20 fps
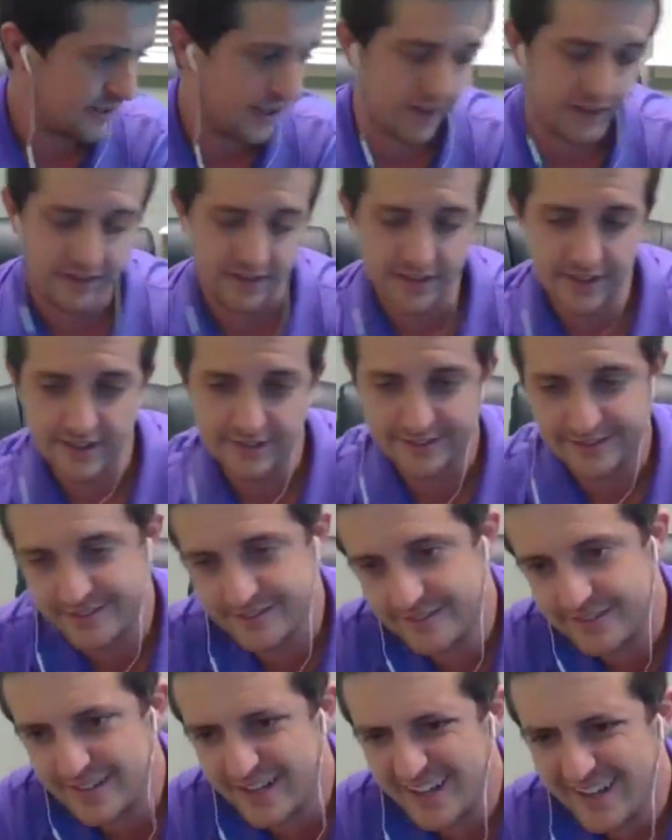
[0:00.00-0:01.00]
just not,
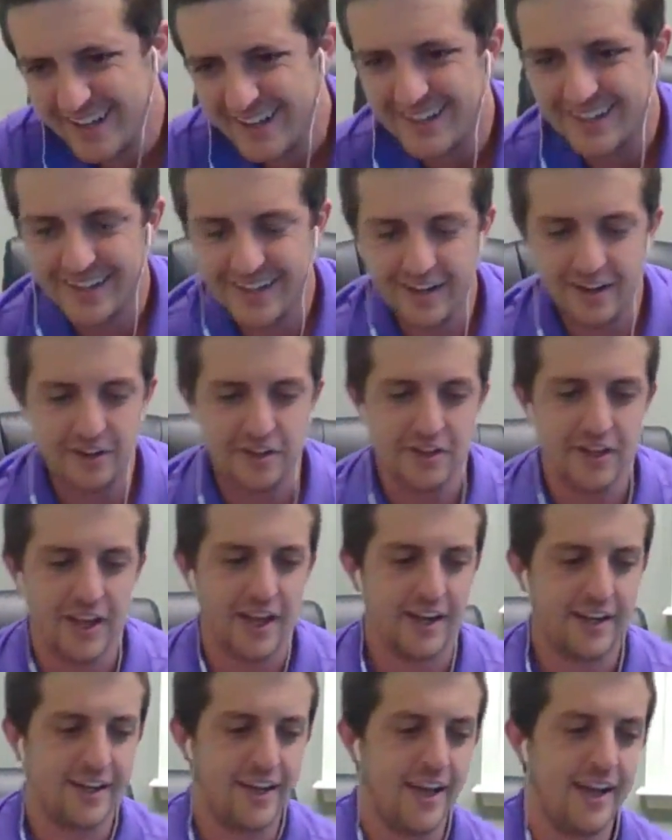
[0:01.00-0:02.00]

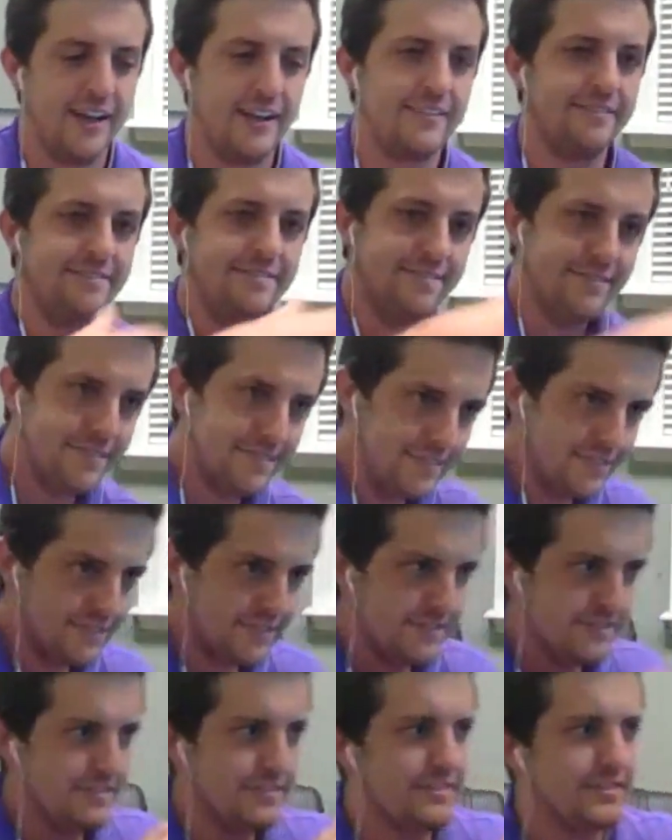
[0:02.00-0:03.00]
you got to kind of
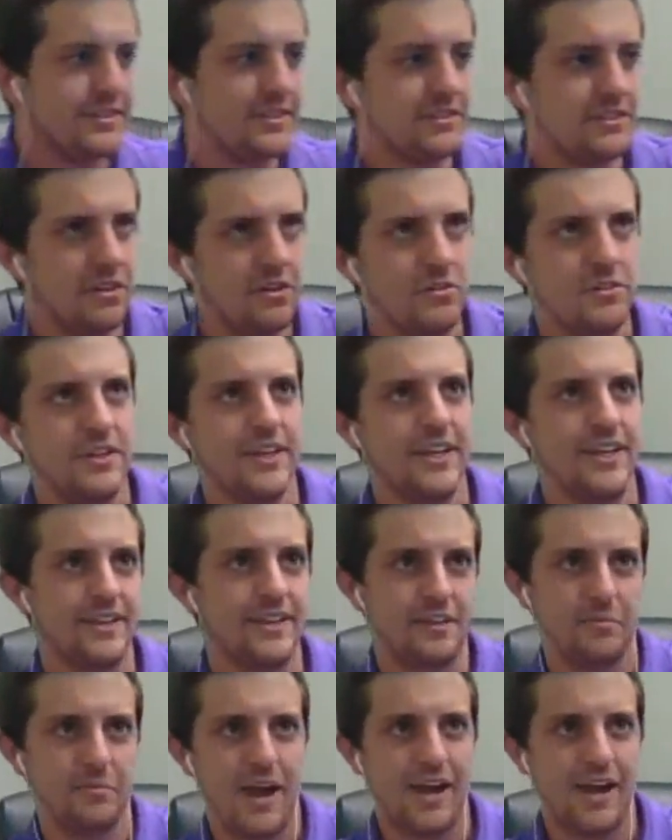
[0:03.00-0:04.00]

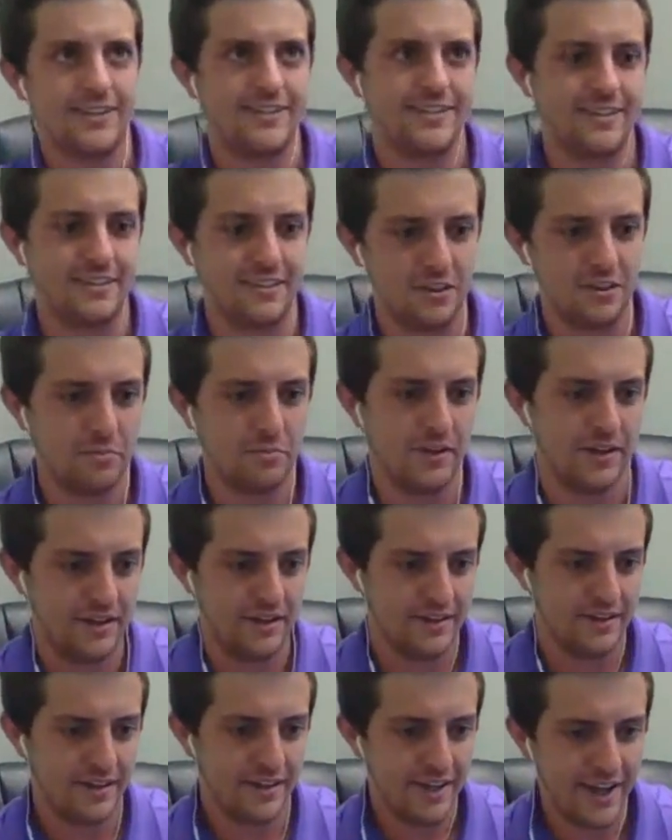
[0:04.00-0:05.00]
slowly get at the masses a little
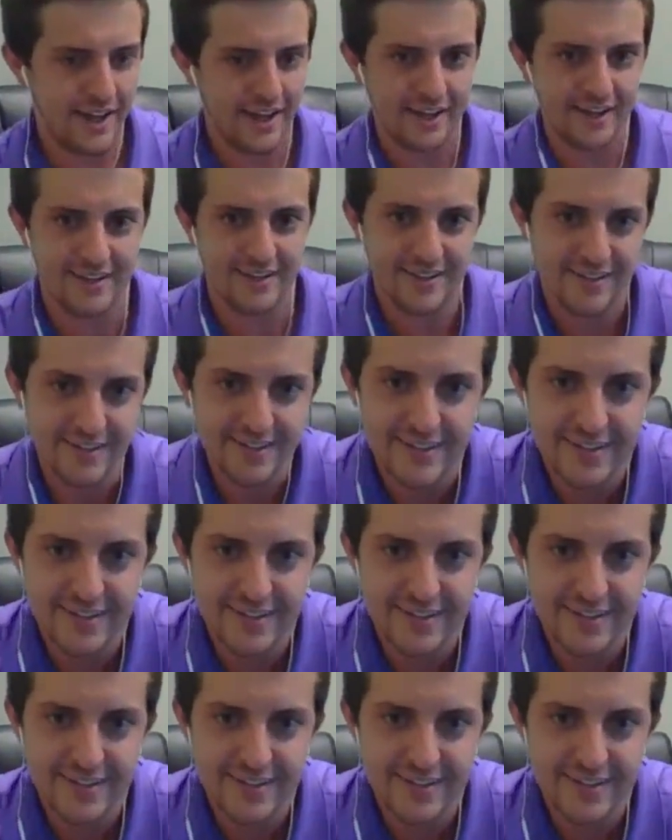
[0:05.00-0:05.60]
bit, and you can't,